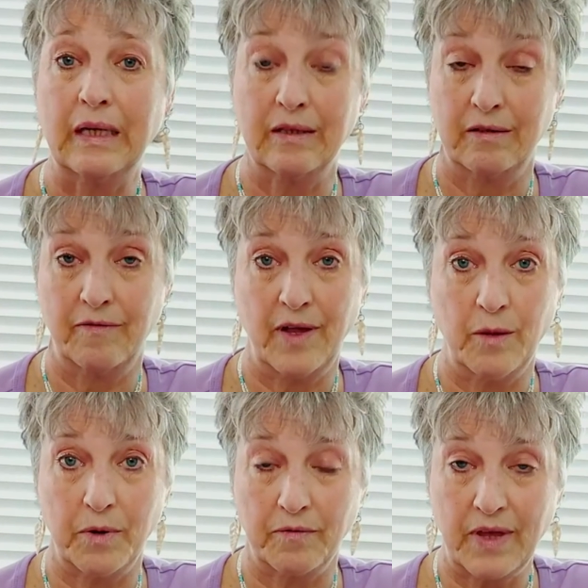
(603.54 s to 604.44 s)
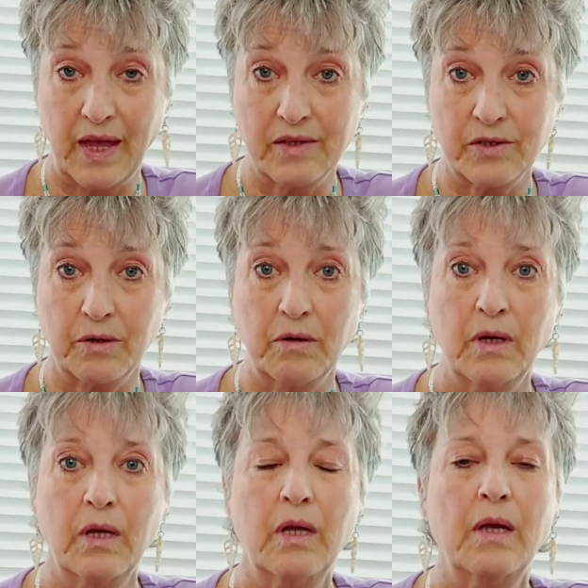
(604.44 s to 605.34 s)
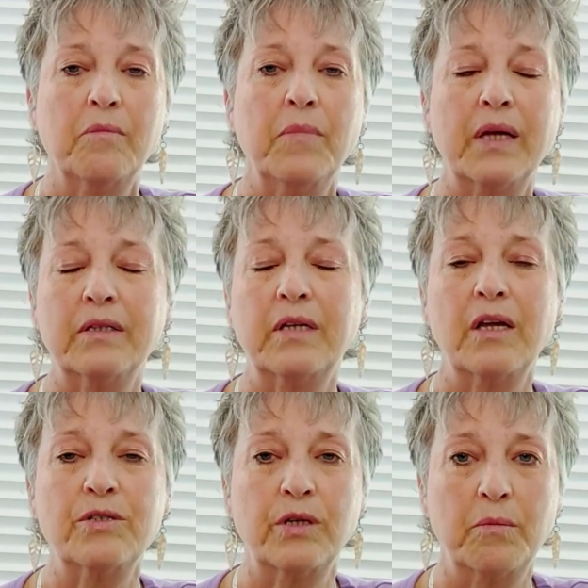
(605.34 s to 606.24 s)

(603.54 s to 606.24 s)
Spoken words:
in the development of cancer, meditation